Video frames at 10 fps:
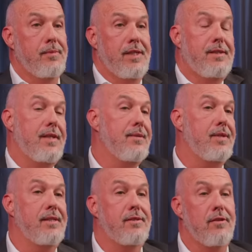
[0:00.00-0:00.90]
me the same
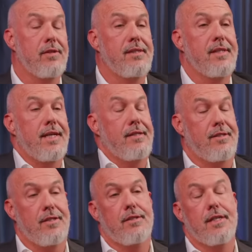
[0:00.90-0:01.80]
thing it's always said.
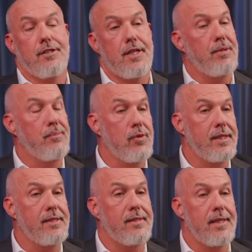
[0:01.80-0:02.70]
It's just like J.P.
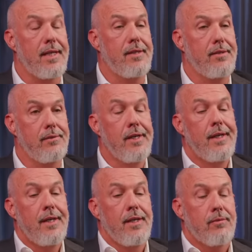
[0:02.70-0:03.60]
Morgan said, who
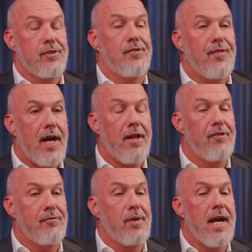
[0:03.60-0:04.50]
was the father
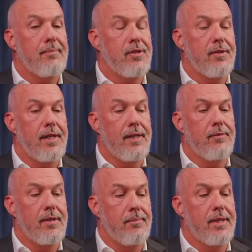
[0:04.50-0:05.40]
of perhaps creating
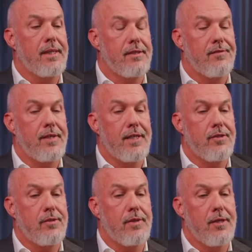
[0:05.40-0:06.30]
one of the biggest
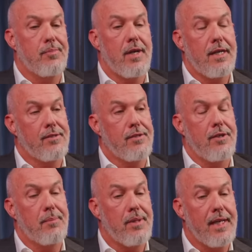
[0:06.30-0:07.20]
financial enterprises on
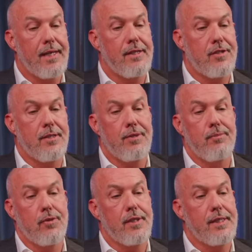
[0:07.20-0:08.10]
the planet, J.P.
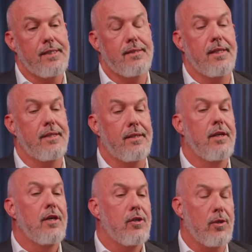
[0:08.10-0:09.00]
Morgan. He said,
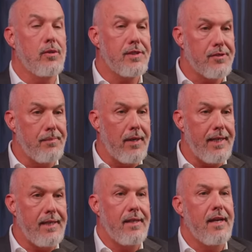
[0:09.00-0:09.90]
Gold is
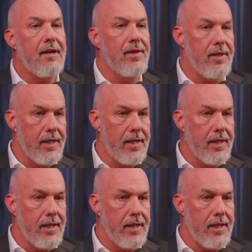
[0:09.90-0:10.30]
money. Everything